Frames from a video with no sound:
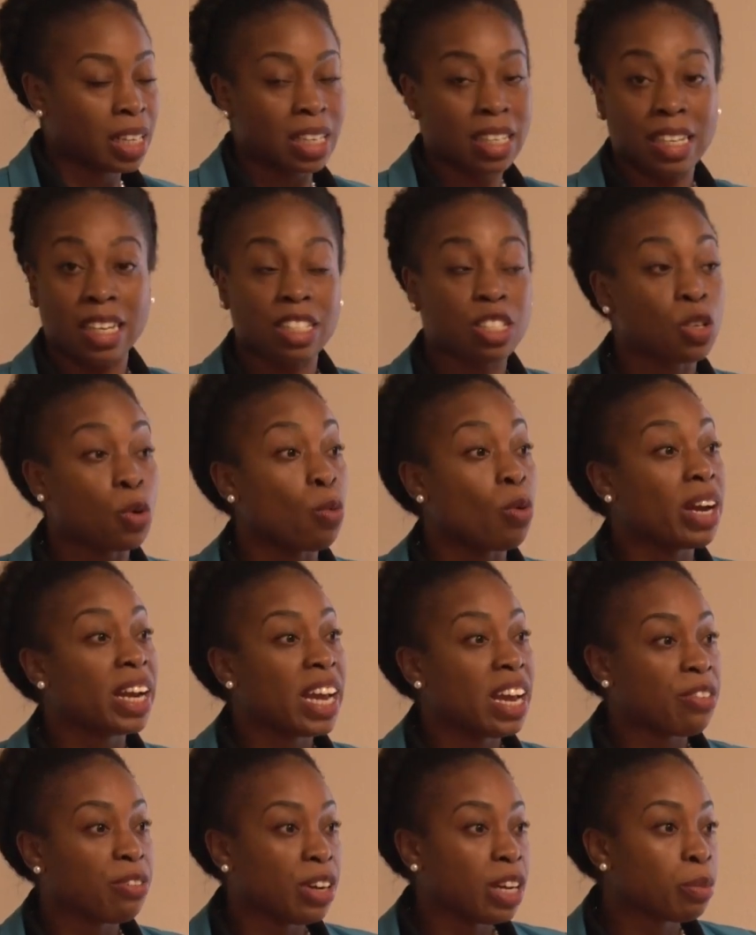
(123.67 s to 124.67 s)
Yes, so
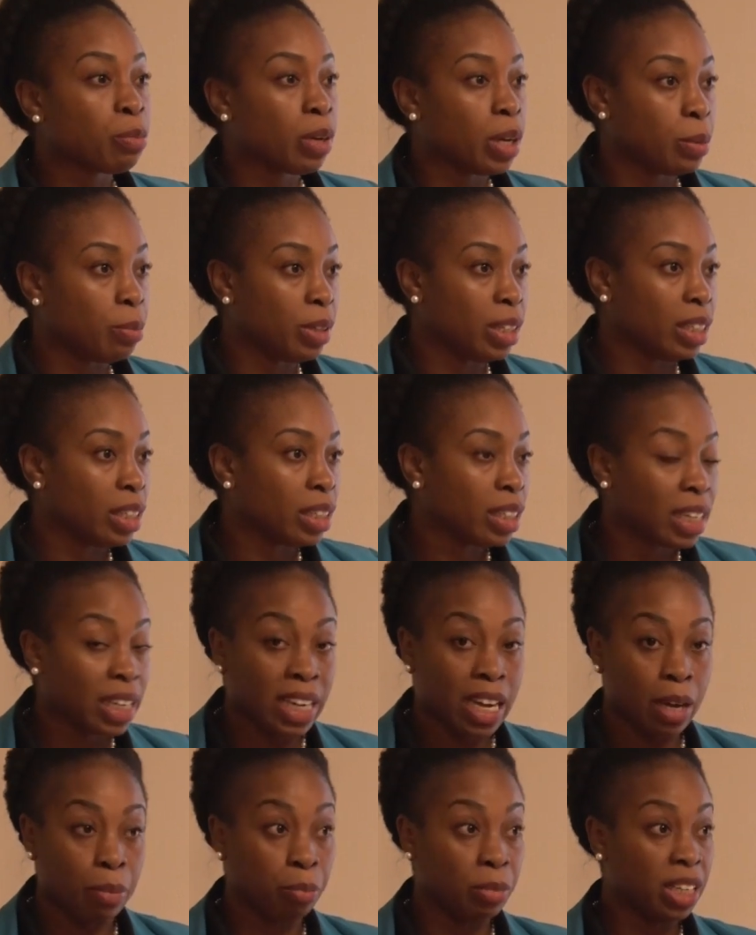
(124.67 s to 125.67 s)
whatever it may be. It
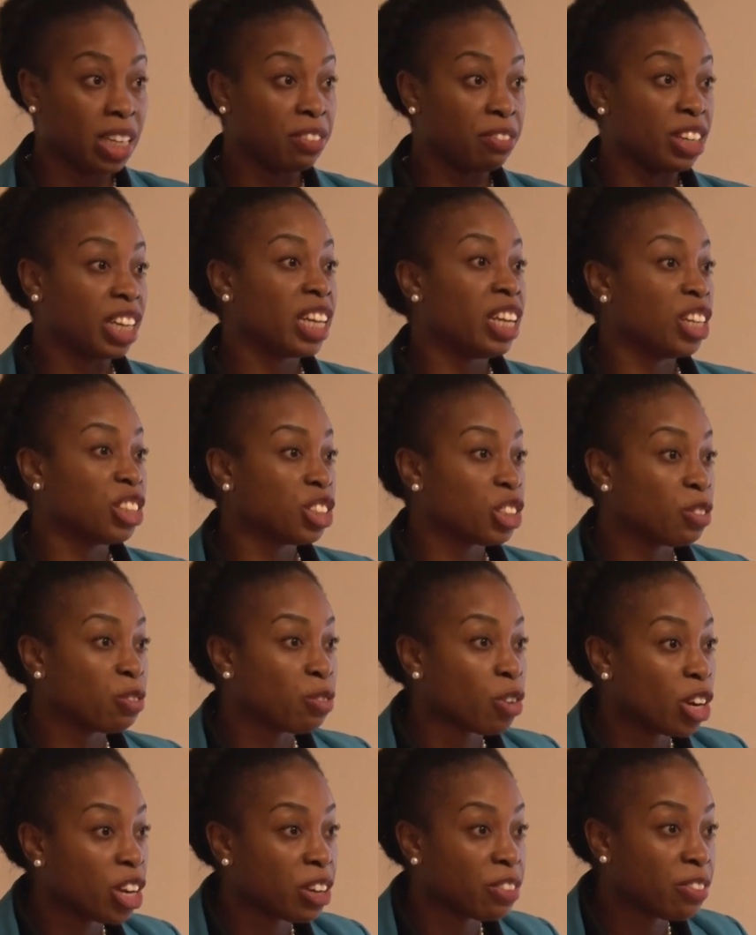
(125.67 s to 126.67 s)
can be a vacation
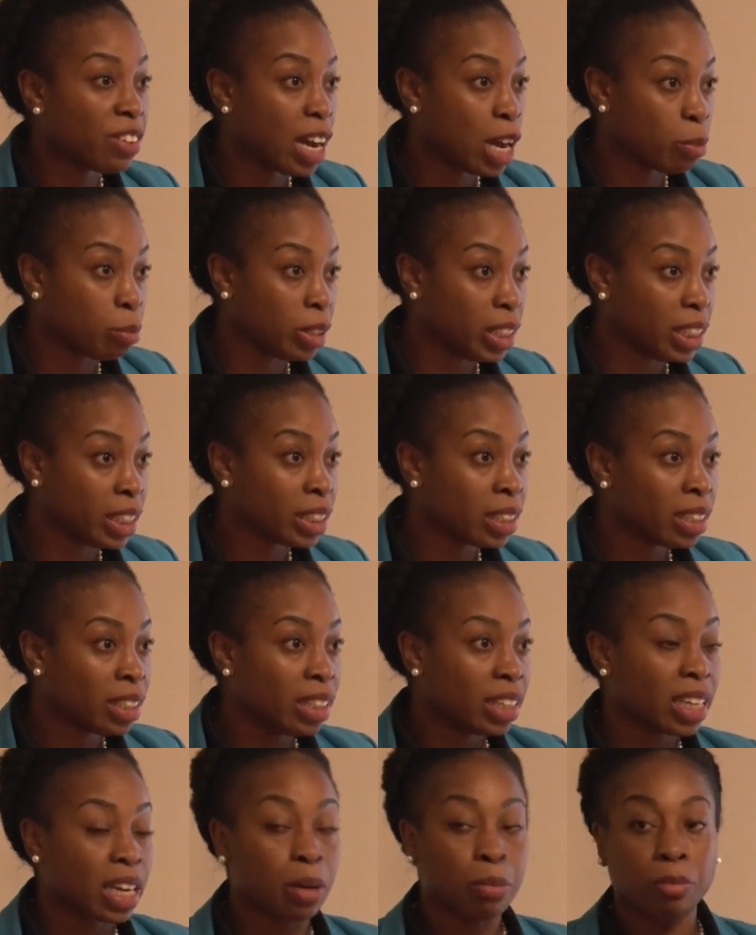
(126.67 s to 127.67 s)
for your family,
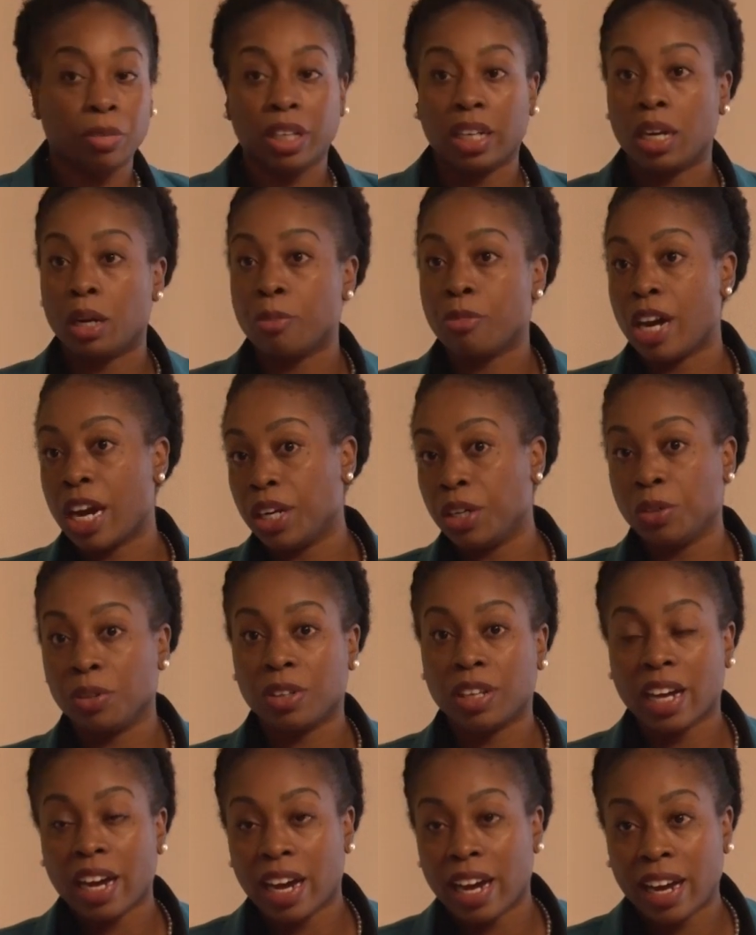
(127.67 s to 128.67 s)
it can be a brand new
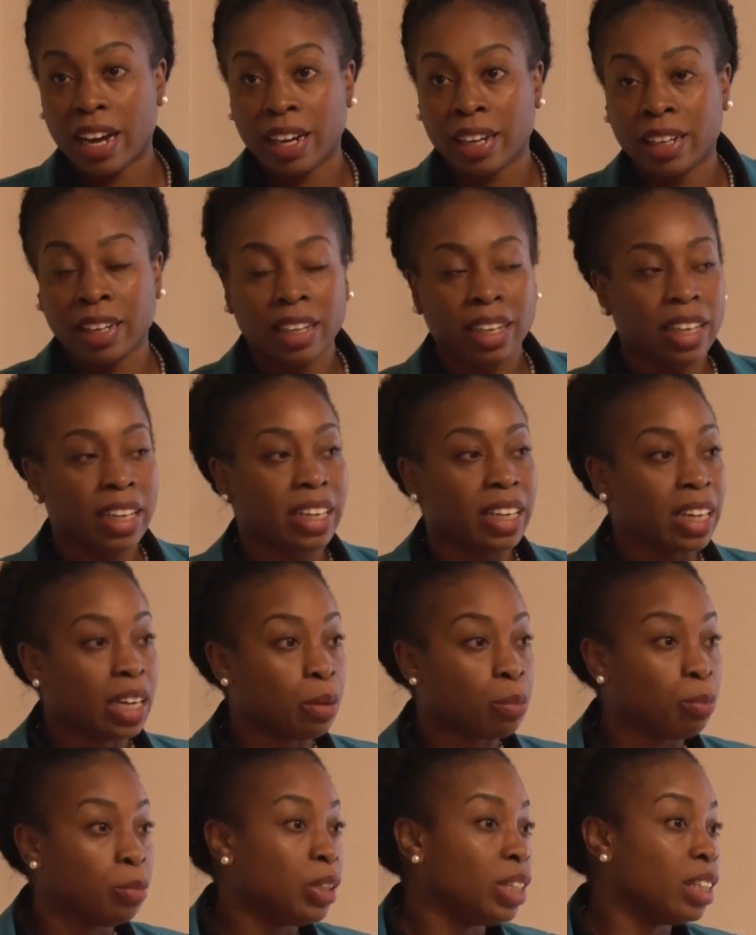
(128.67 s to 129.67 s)
car, it
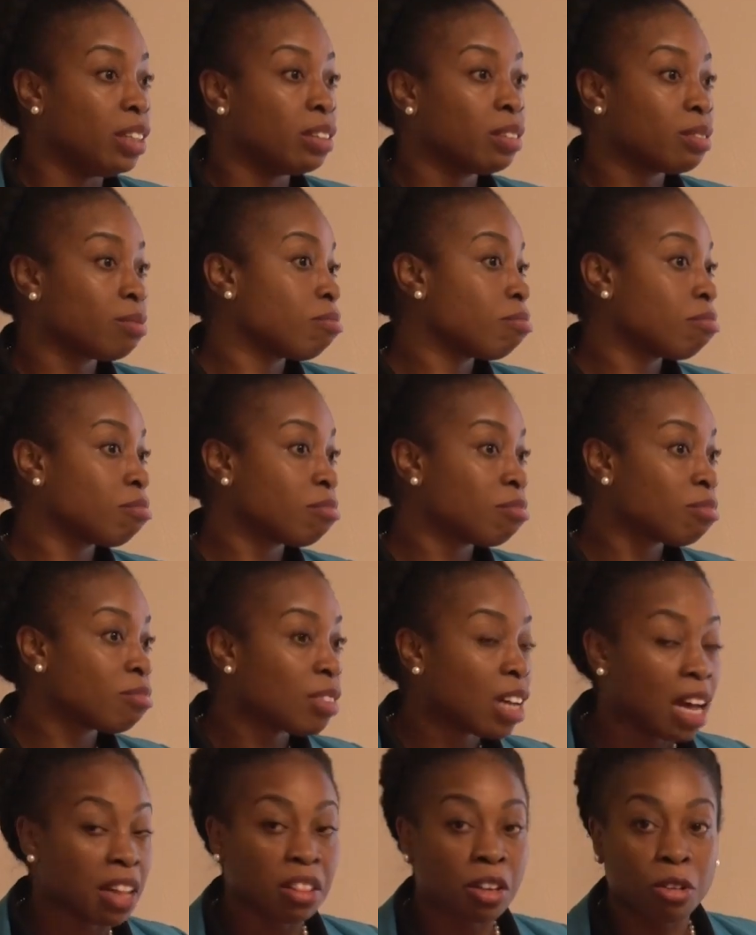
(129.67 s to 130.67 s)
can be
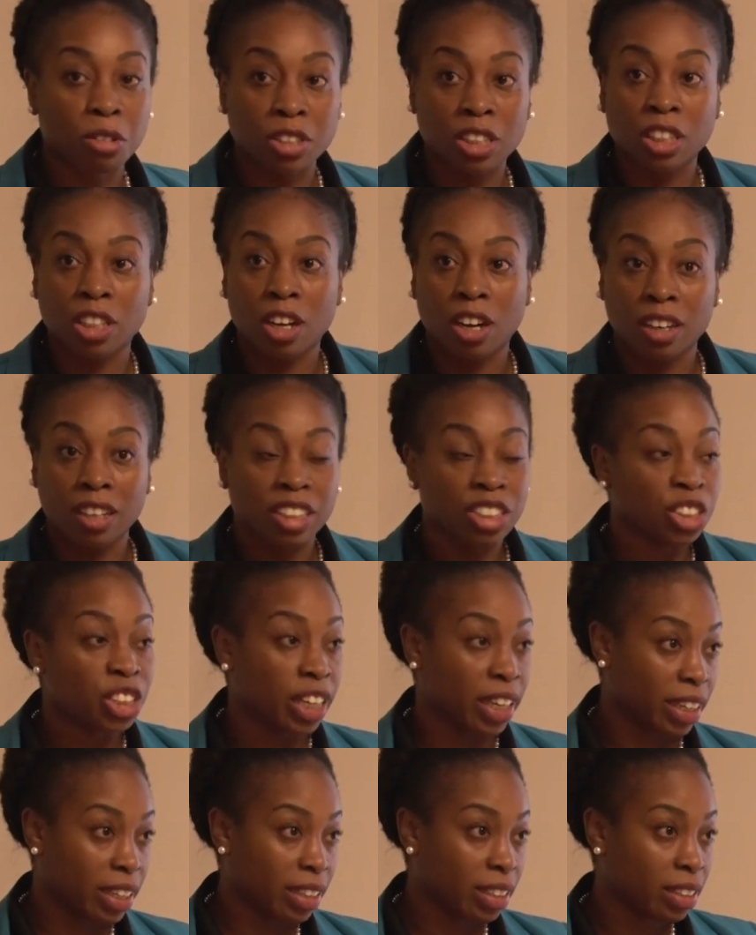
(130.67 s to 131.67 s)
a $1,000
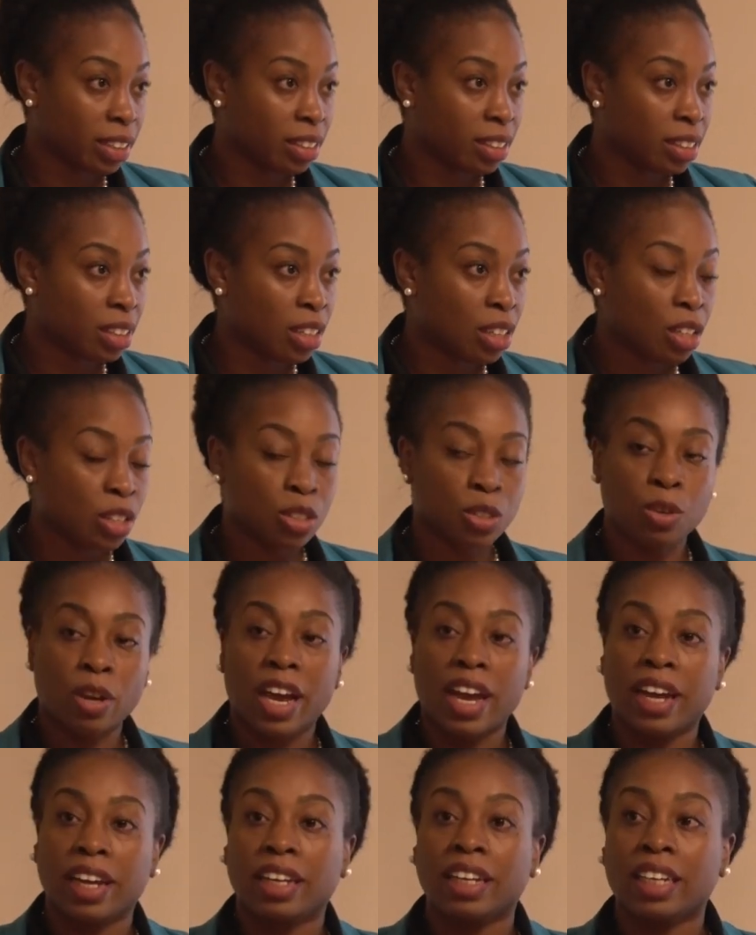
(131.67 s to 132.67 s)
check. So
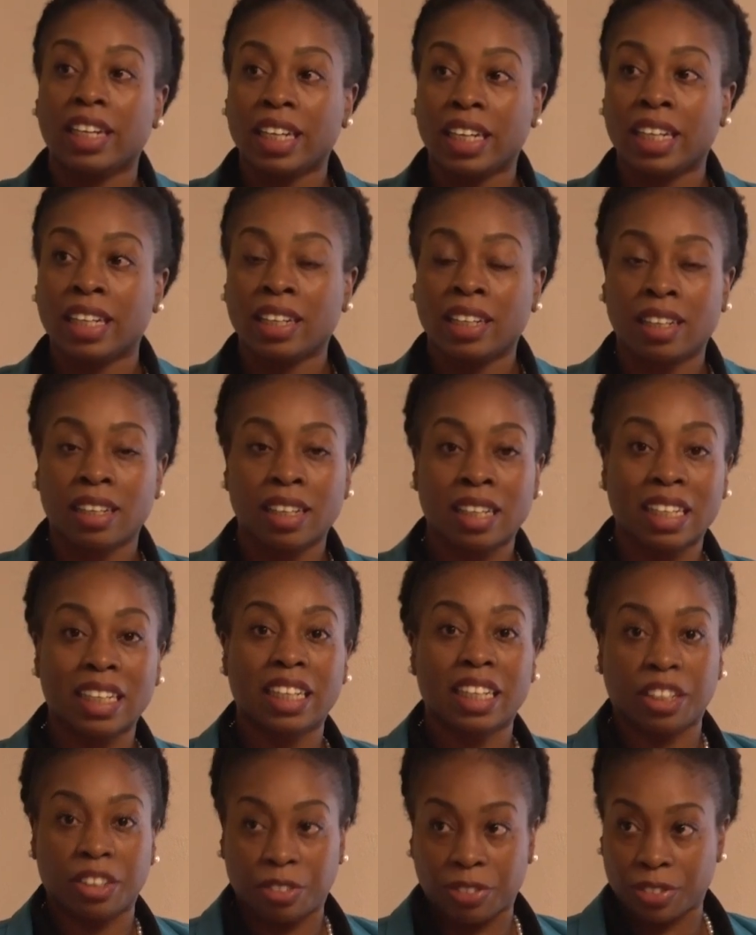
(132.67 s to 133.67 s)
any
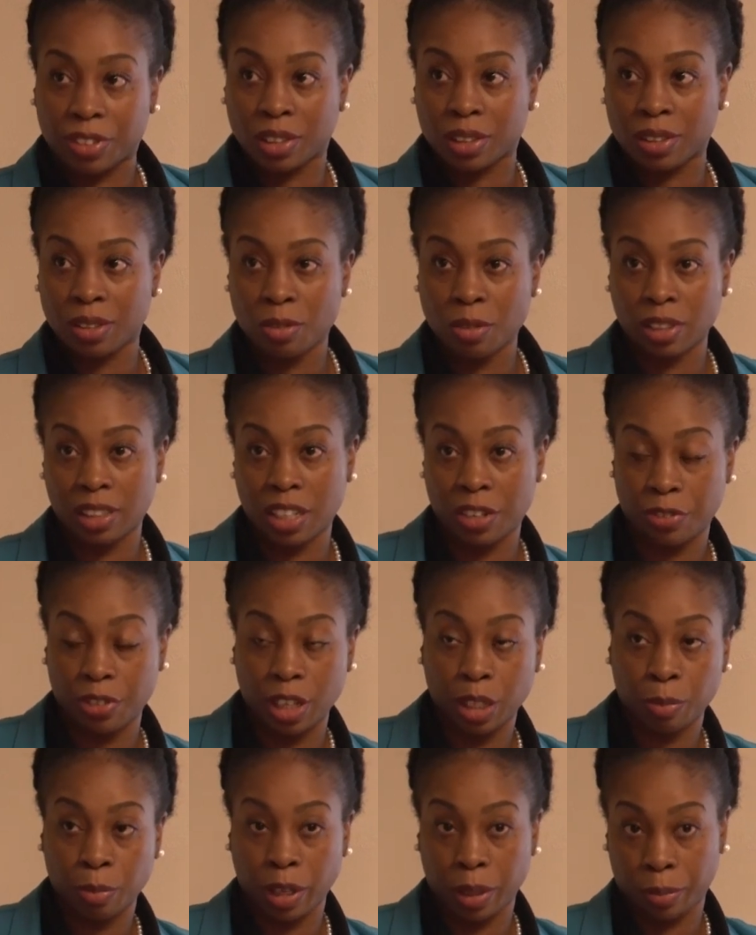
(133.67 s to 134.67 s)
gift, whatever
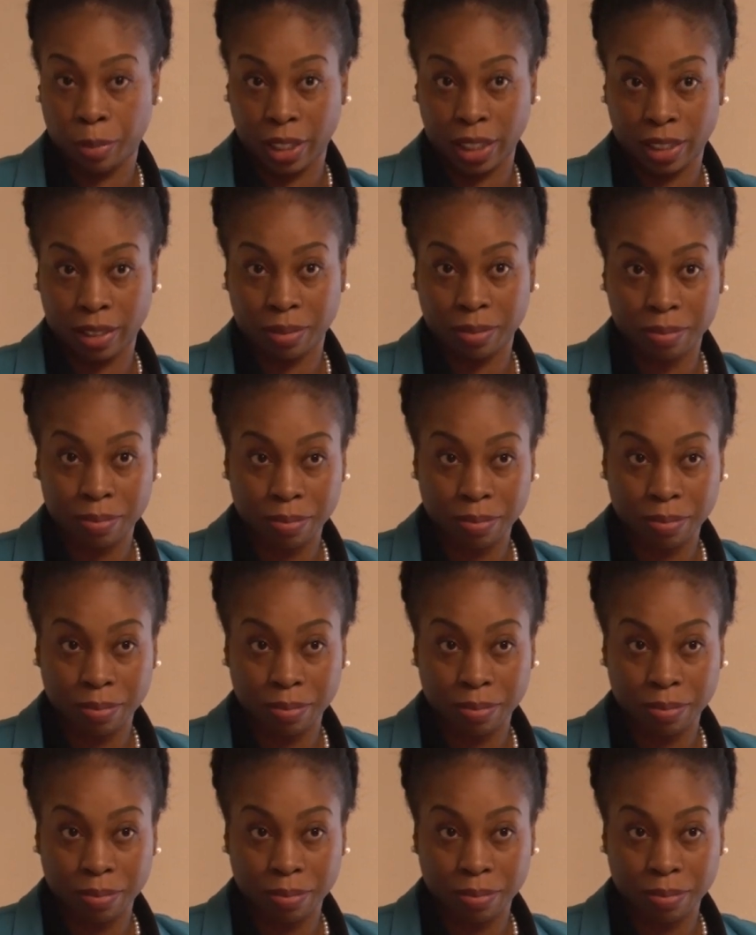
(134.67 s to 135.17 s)
it may be.